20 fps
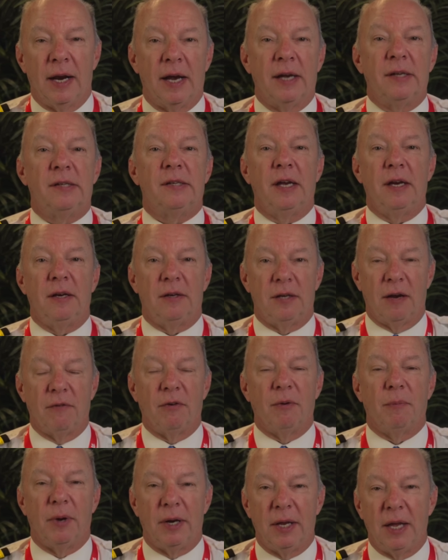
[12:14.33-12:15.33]
I say to
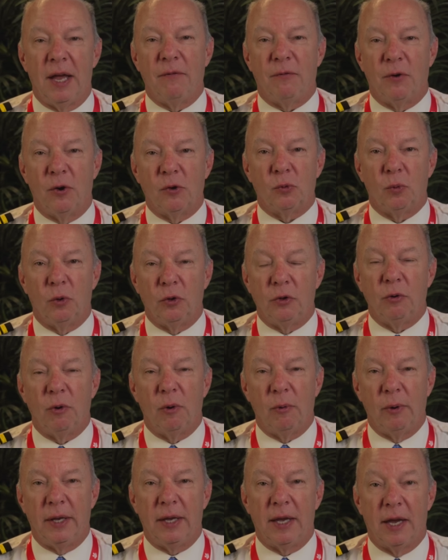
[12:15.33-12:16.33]
everybody, hey, folks, we'll do
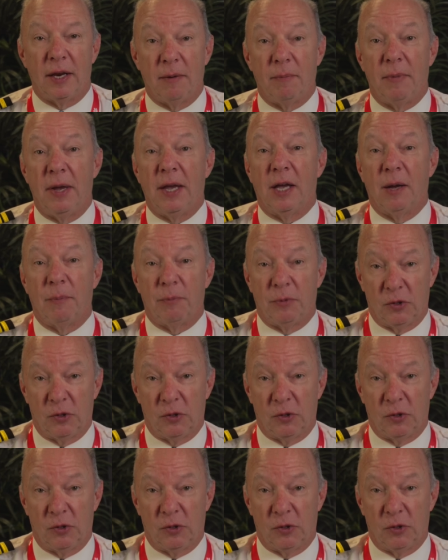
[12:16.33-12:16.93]
what we can to make up